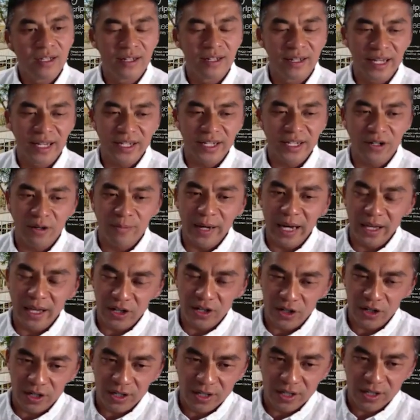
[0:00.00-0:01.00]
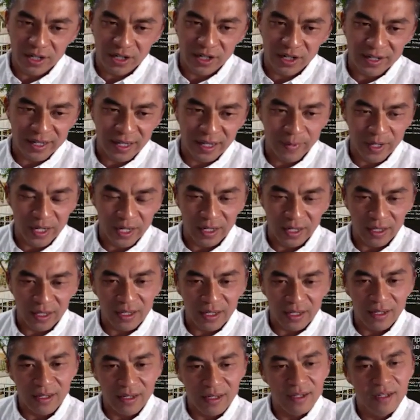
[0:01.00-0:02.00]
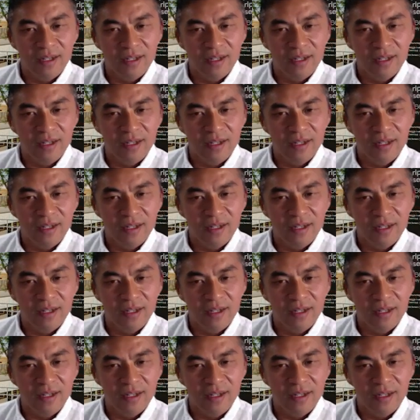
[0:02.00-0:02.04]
intestinal pathogens such as Salmonella.